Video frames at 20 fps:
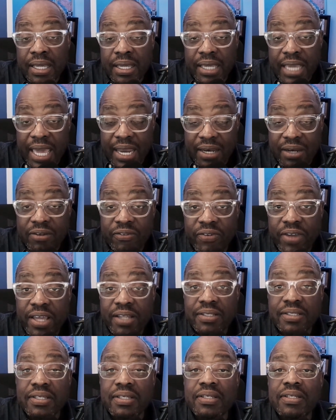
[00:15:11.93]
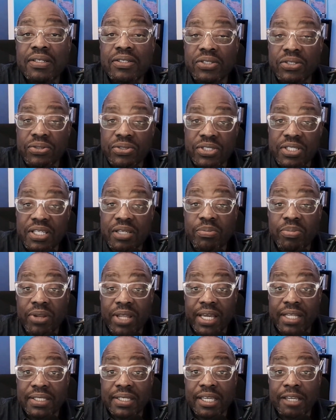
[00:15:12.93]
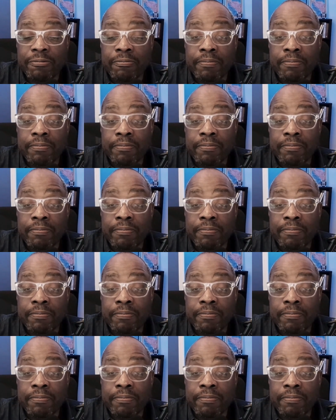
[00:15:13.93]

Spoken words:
At an event, do seed planting.